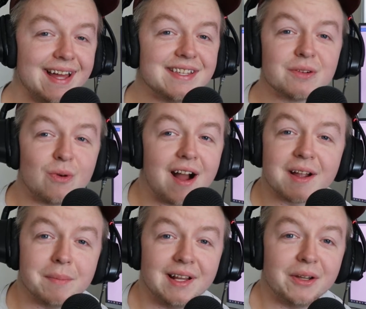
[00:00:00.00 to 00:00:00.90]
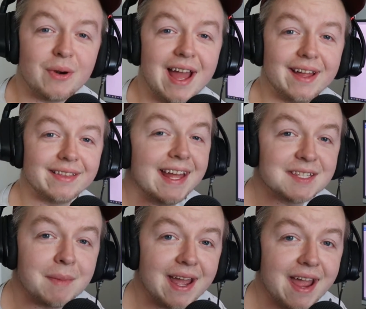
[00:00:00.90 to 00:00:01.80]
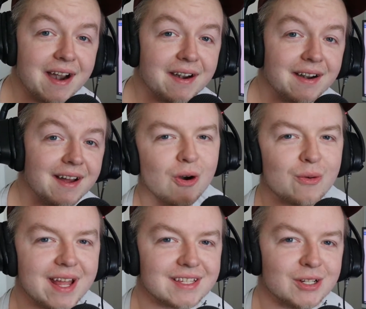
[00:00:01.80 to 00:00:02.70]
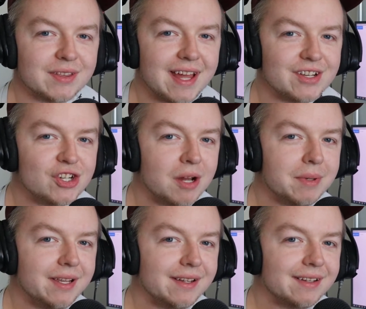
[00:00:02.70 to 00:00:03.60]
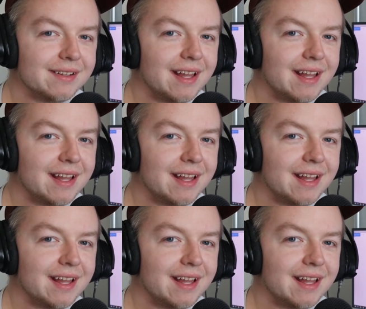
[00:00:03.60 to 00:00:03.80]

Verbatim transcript: as a rockabilly rat. That's my hair. Do all rats look that chubby?